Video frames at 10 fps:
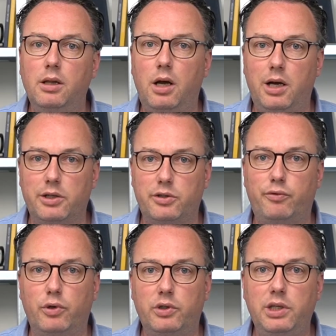ask
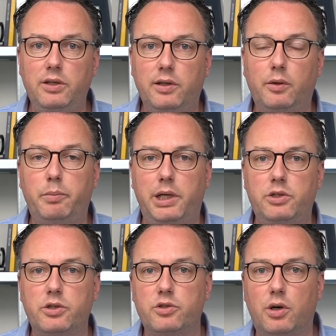for detailed
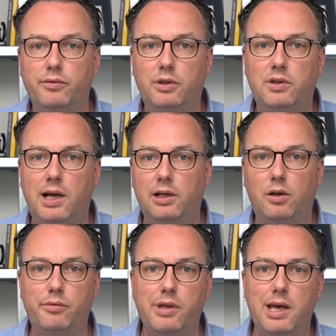pictures of the dial,
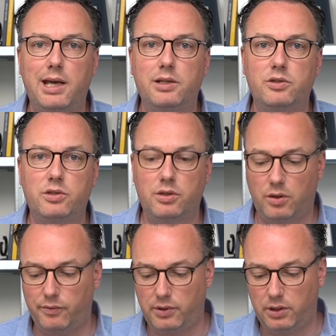of the hands,
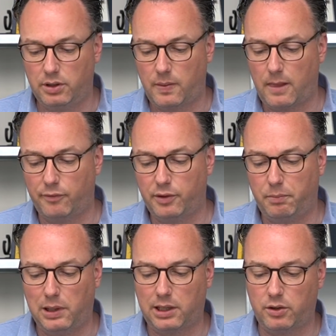of the
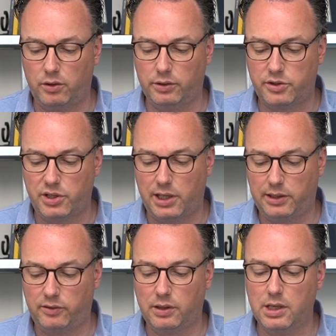plug on the side,